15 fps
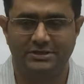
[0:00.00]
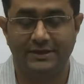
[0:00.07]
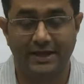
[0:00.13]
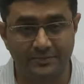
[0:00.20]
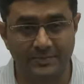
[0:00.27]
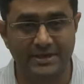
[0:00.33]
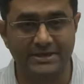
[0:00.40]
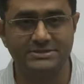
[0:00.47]
That
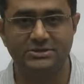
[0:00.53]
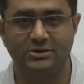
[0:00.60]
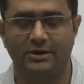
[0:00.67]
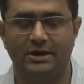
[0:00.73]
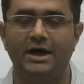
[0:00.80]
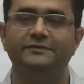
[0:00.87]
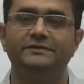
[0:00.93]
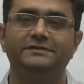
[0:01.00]
means your
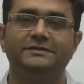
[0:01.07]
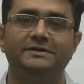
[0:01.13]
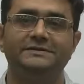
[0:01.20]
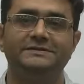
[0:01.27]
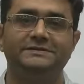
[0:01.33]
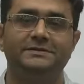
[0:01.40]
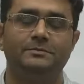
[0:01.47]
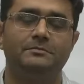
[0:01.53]

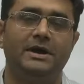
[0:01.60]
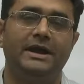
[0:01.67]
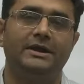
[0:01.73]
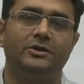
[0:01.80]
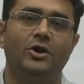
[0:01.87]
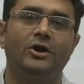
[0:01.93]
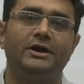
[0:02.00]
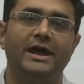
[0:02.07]
answers might
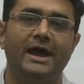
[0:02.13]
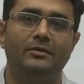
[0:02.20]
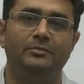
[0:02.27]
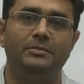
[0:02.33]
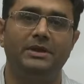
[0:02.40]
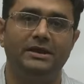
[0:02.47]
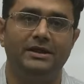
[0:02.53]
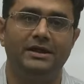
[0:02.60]
not have
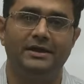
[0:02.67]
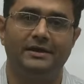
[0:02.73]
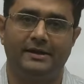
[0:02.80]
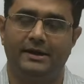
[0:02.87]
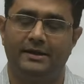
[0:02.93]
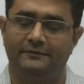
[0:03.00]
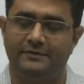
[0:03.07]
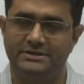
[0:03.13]
been
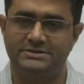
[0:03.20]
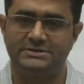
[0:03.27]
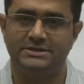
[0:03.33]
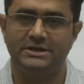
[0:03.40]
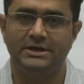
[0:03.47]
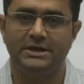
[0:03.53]
relevant.